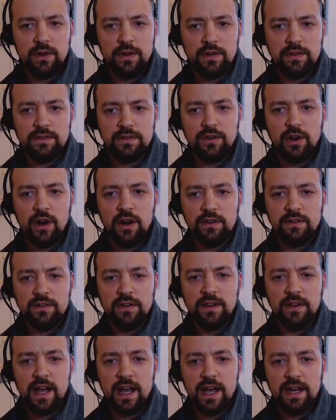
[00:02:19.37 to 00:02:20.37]
of the stars
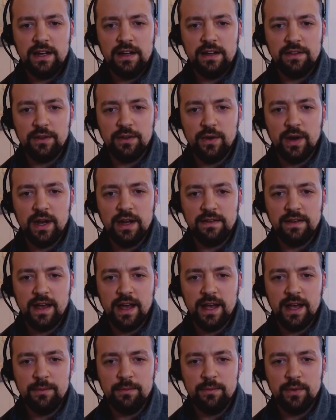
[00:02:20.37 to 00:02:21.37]
aligned at the right
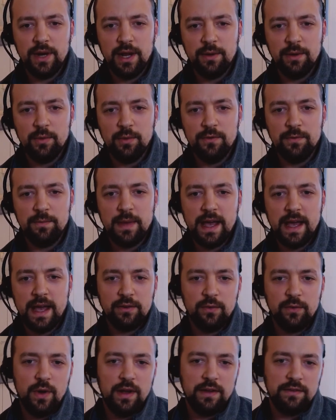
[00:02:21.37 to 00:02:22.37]
time when I moved back
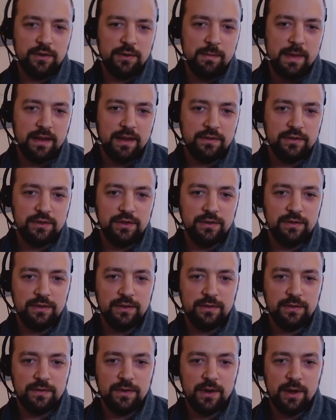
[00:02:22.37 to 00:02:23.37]
to Western
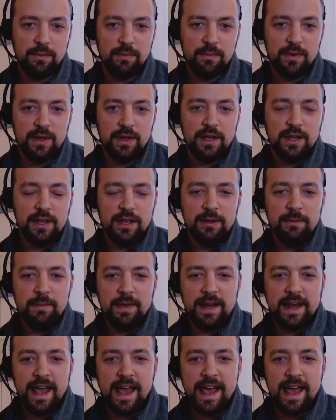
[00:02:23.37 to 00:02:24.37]
Massachusetts from
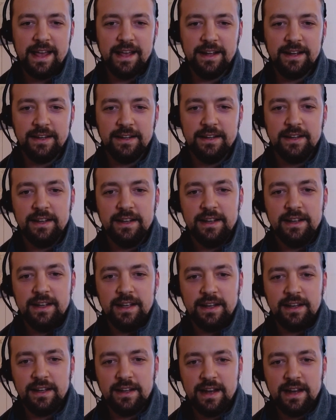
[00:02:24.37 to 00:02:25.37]
Manhattan
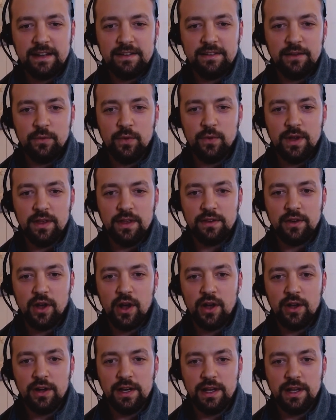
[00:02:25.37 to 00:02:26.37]
and connected with
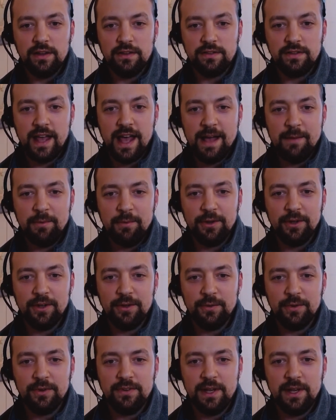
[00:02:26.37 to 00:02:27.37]
Colony Hills Capital,
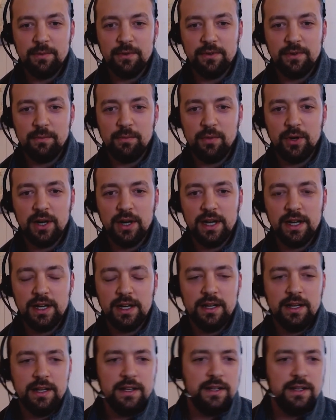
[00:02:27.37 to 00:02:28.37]
and was able to bring,